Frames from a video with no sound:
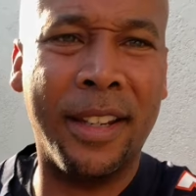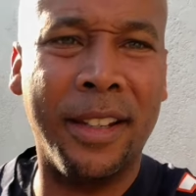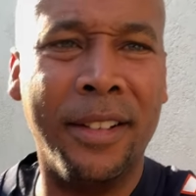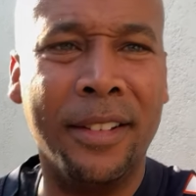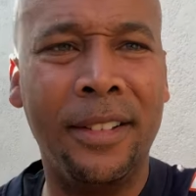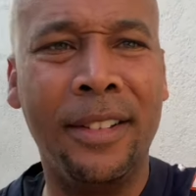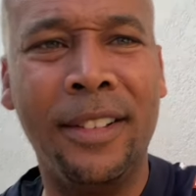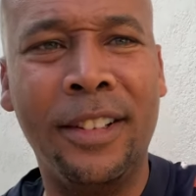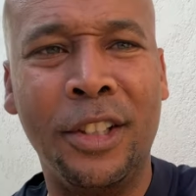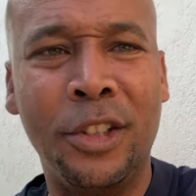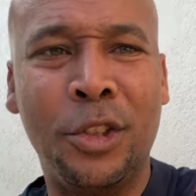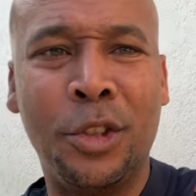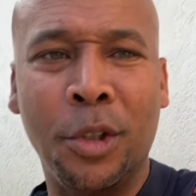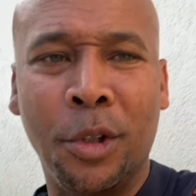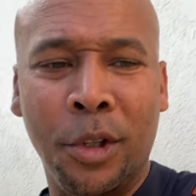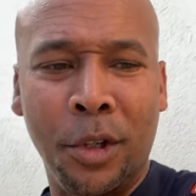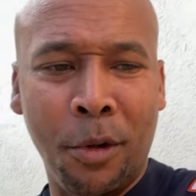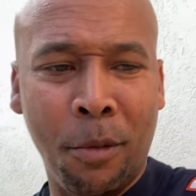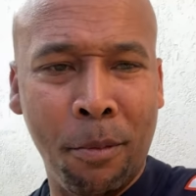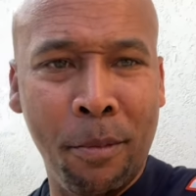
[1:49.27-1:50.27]
it, and enjoy
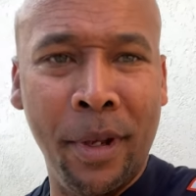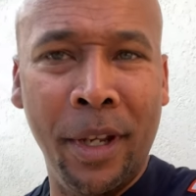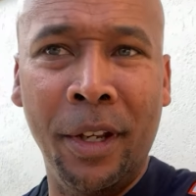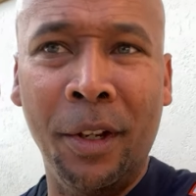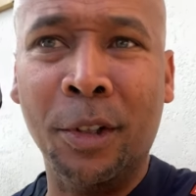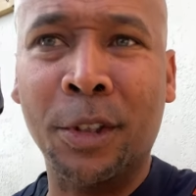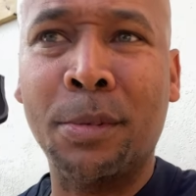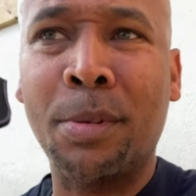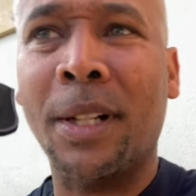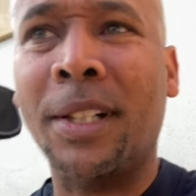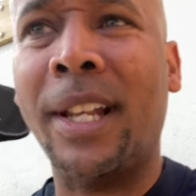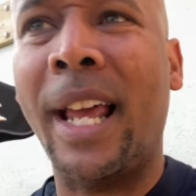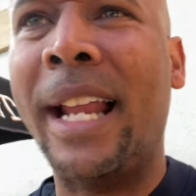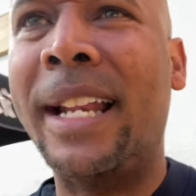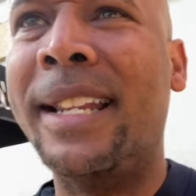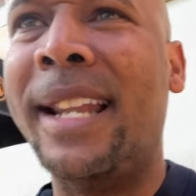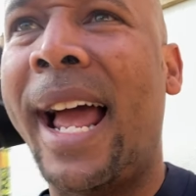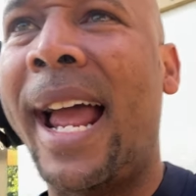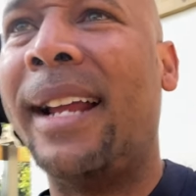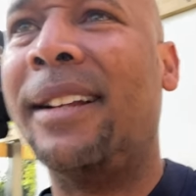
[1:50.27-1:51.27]
your meal, especially at
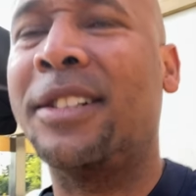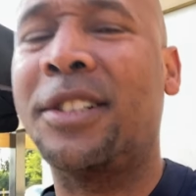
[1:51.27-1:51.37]
night.